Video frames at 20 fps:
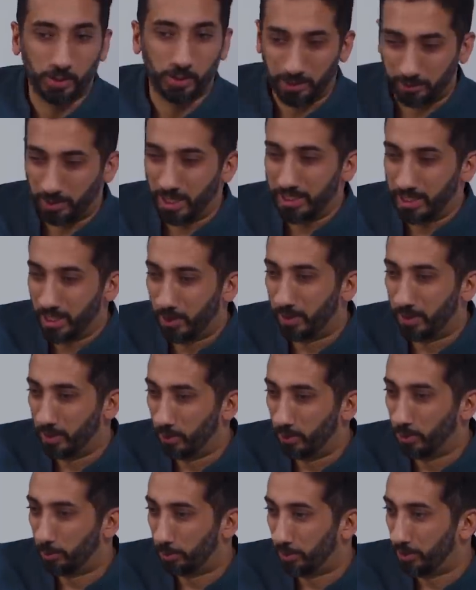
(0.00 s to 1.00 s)
so right now I
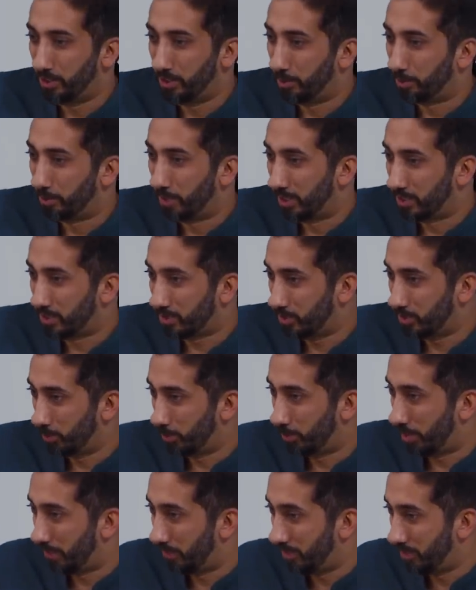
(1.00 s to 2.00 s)
know you're pretty depressed because
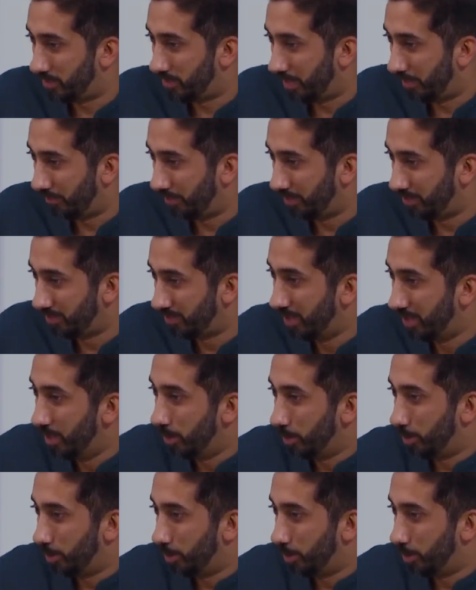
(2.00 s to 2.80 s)
you don't have any savings,